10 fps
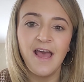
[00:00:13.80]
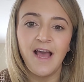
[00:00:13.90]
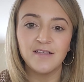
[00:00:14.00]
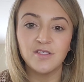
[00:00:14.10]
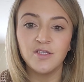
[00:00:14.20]

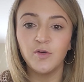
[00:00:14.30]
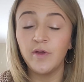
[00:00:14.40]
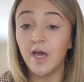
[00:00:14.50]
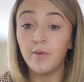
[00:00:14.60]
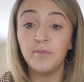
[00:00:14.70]
has to do
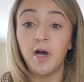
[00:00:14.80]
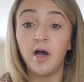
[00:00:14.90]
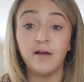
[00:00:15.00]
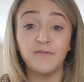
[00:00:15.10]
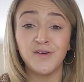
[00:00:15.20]
with how we
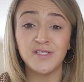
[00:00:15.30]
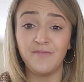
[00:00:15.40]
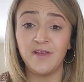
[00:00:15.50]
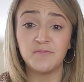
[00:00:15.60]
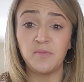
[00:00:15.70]
bought our first
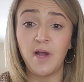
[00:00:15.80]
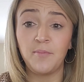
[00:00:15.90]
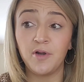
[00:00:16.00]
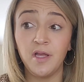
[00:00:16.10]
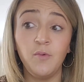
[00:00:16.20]
investment
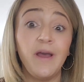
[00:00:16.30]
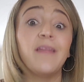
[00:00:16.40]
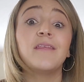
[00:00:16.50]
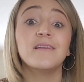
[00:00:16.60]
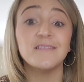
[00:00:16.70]
property
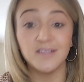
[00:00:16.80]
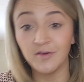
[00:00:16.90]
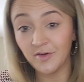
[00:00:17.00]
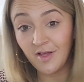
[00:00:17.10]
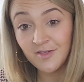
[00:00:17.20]
with
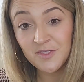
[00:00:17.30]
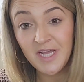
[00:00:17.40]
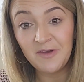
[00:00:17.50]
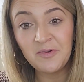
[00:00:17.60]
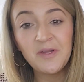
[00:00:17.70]
$0
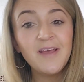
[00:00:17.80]
down.